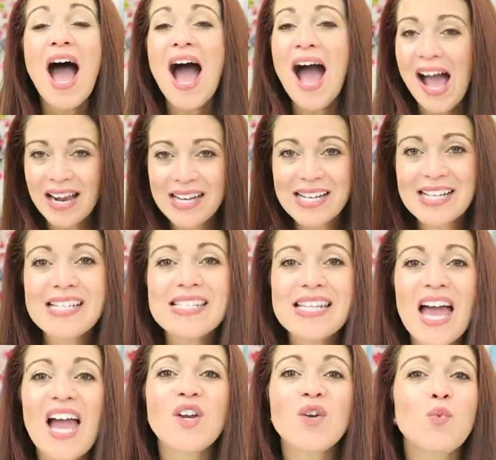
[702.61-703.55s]
how to
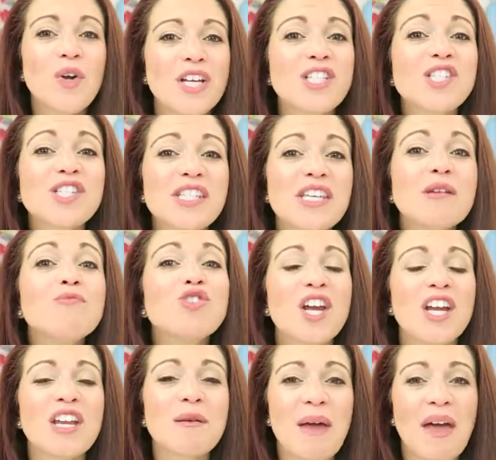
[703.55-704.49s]
decide which sleep
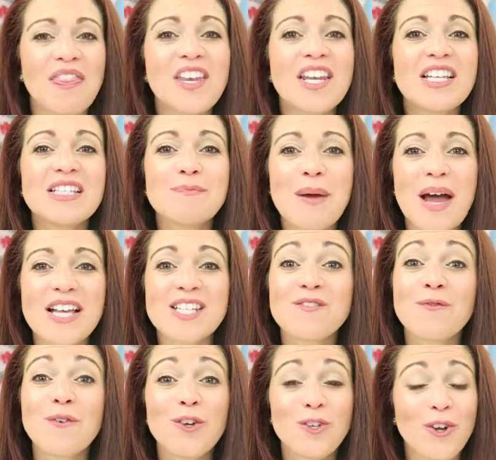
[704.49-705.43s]
training method is
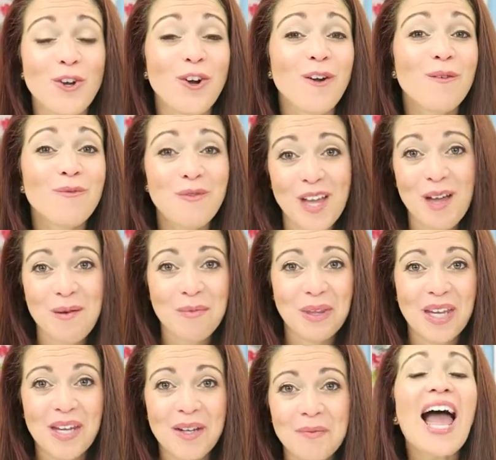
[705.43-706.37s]
best for your
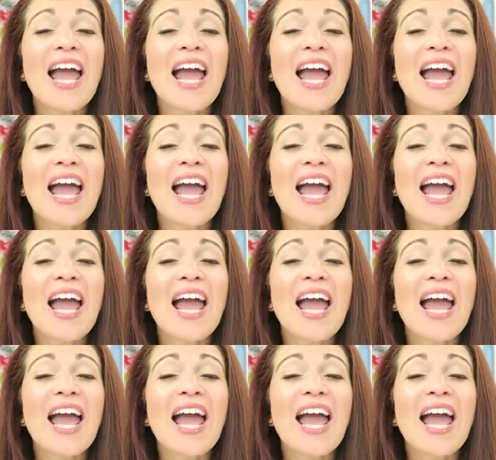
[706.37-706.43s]
family.